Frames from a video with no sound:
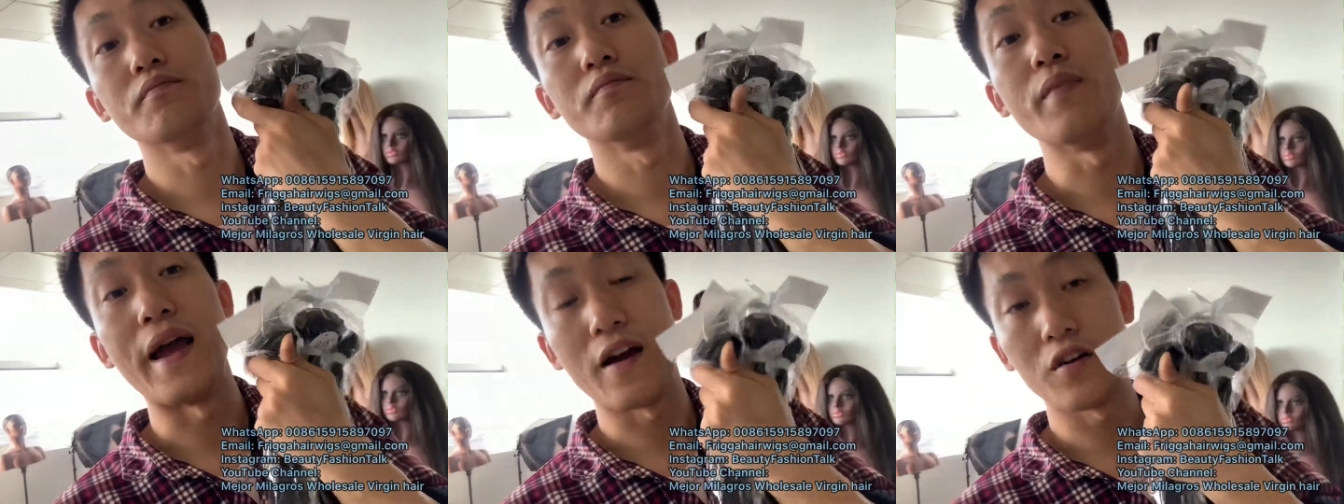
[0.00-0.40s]

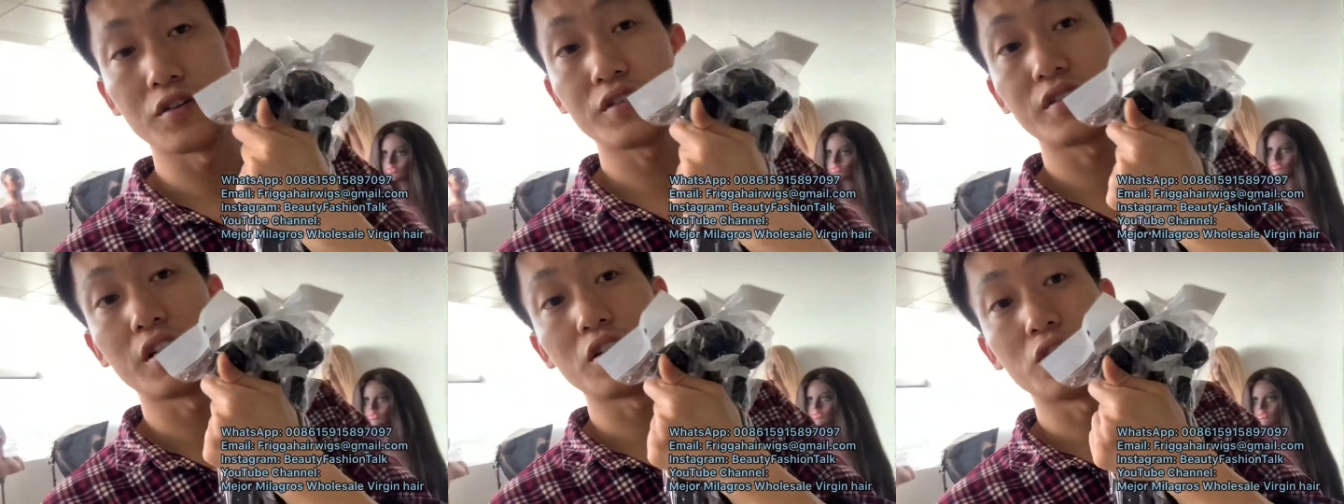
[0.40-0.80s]
Meho
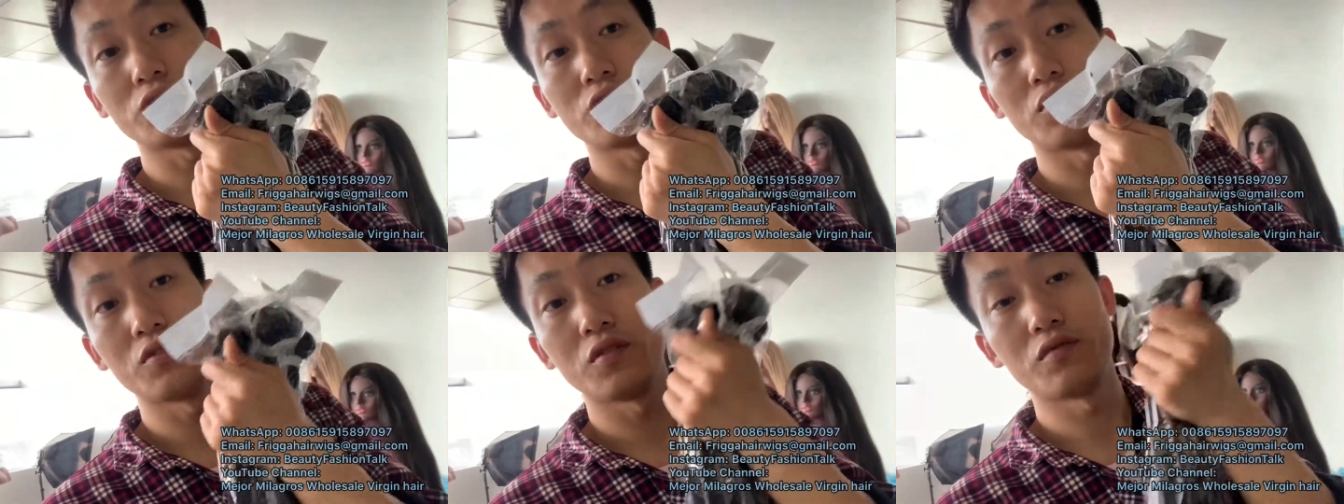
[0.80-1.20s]
single
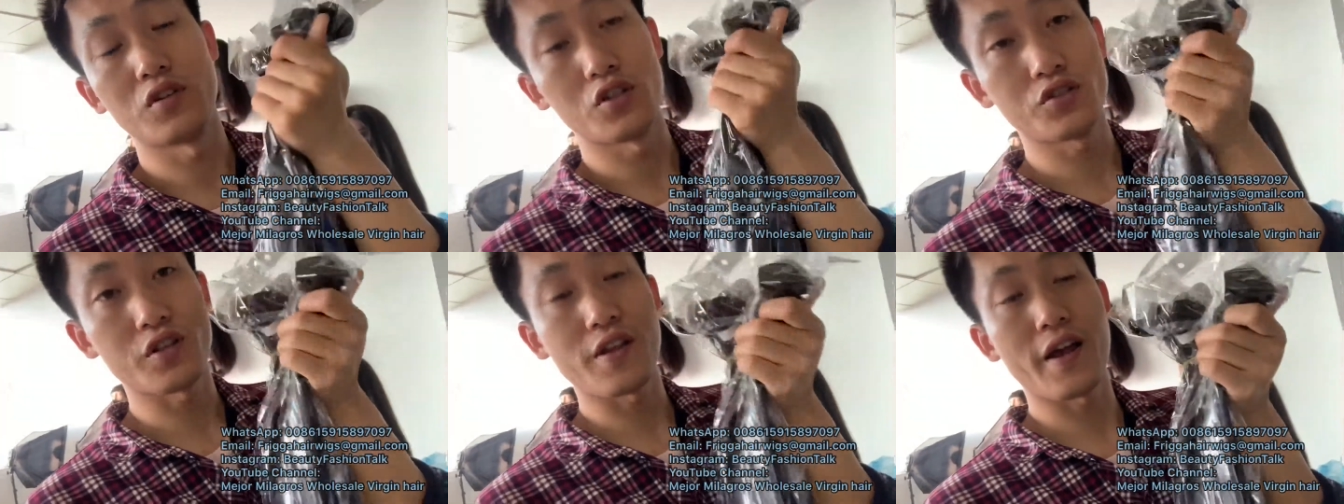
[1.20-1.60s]
donor
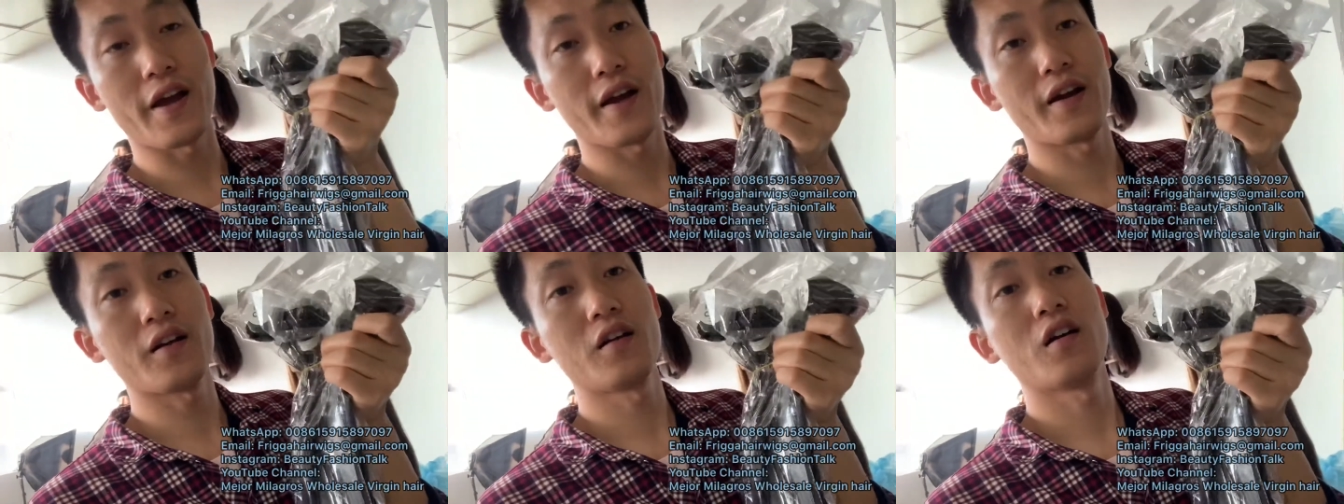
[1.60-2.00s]
virgin
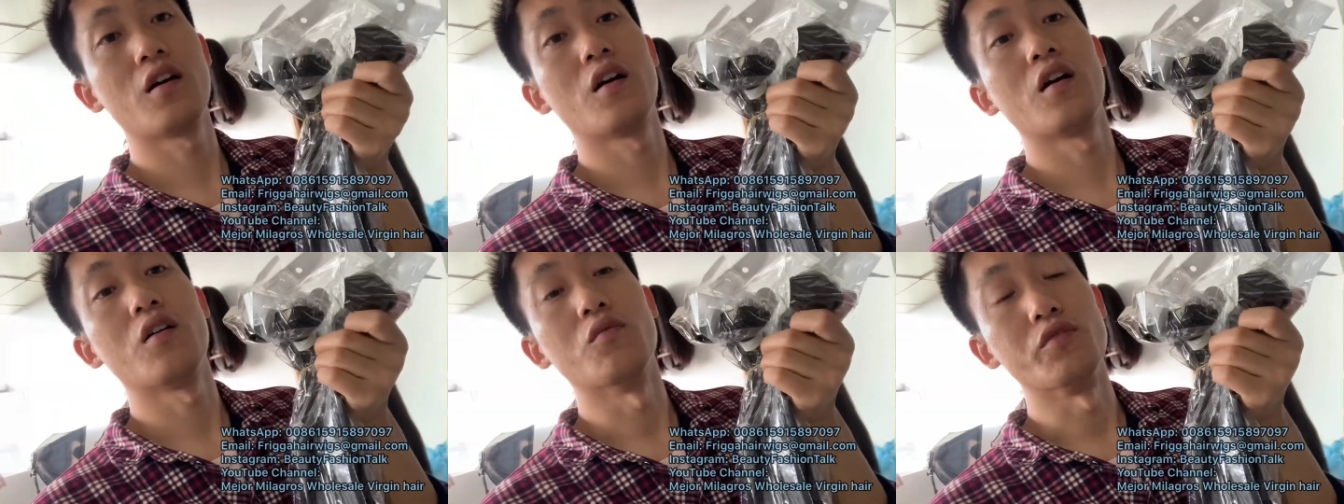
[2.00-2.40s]
hair
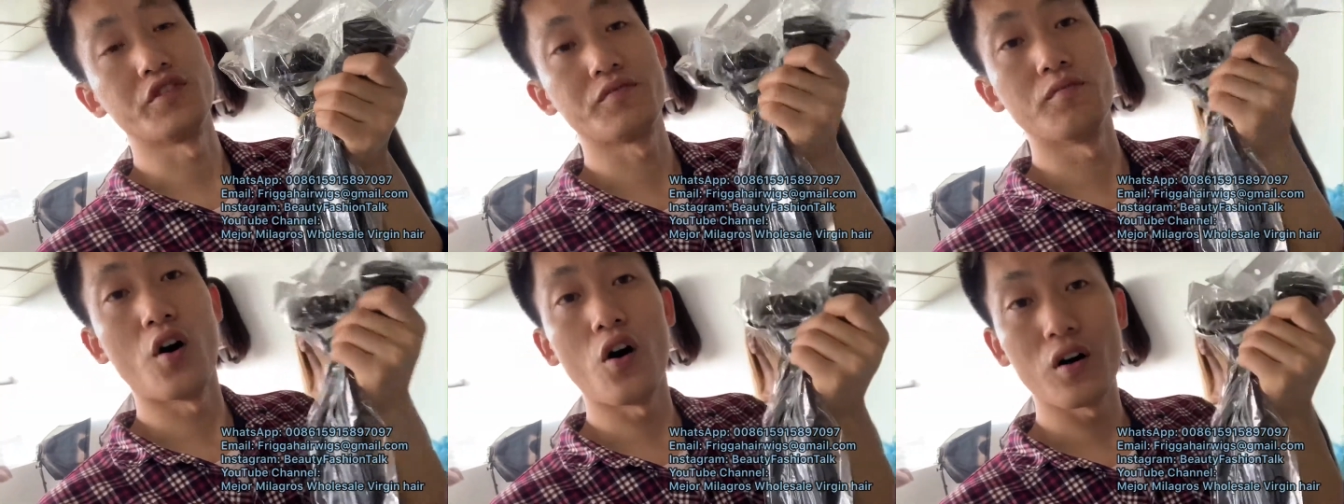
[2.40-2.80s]

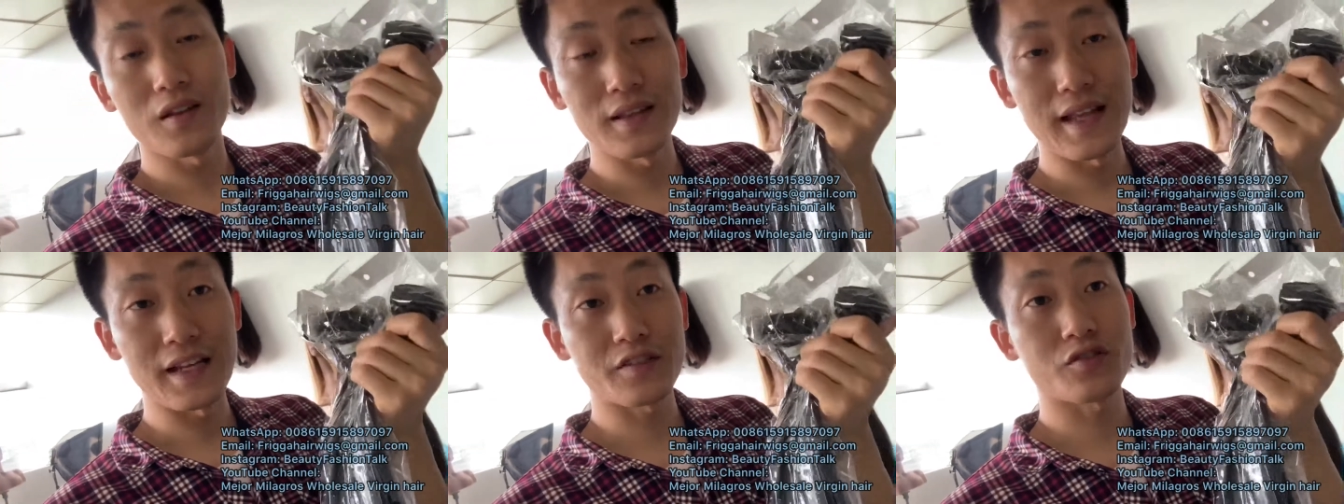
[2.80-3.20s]
with more or
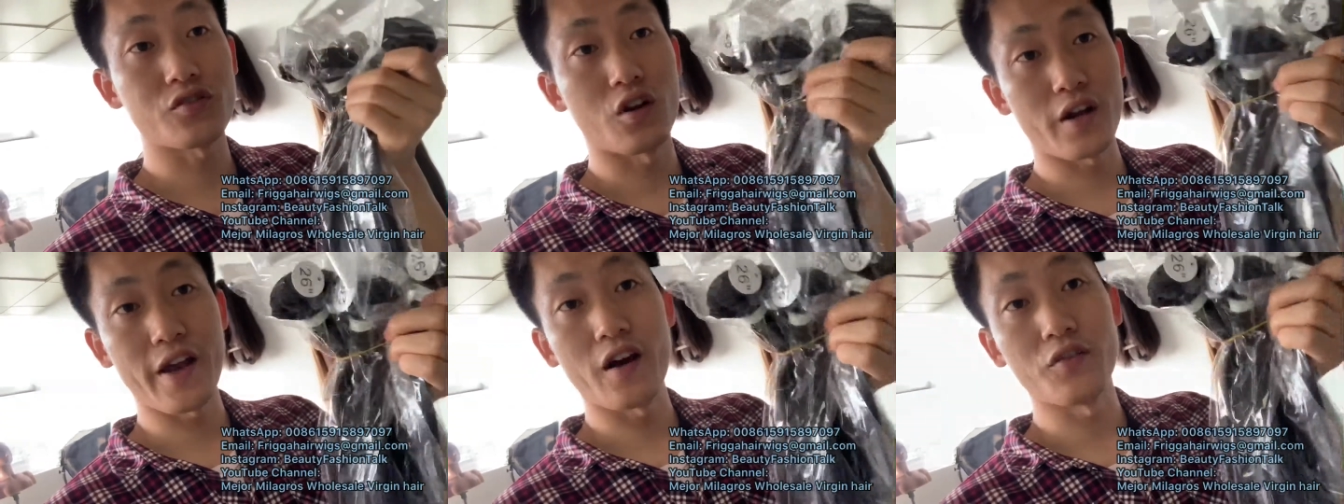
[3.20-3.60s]
less
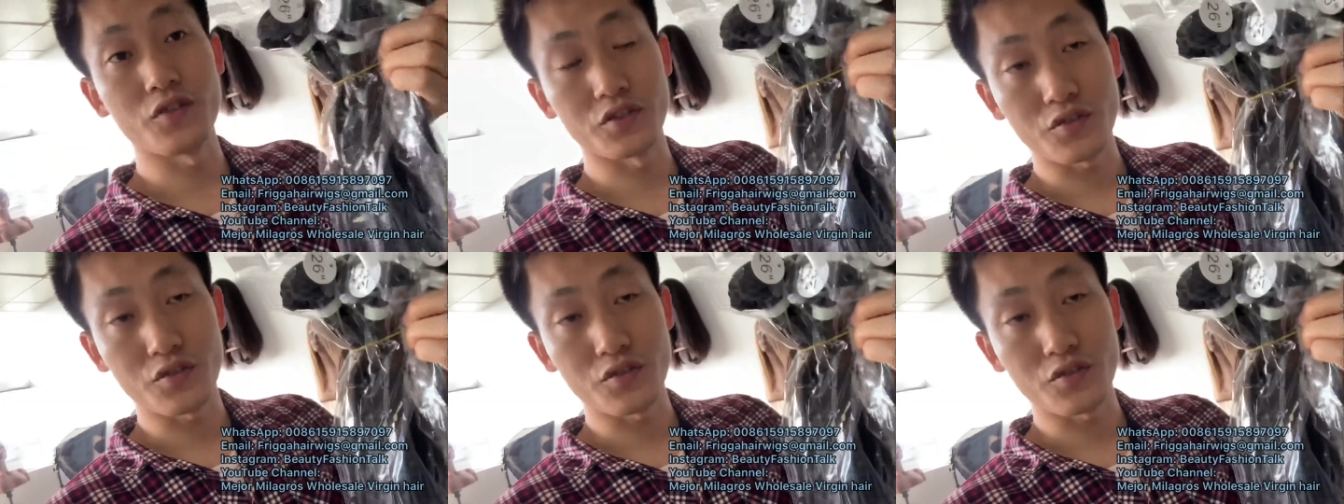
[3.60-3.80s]
short hair on the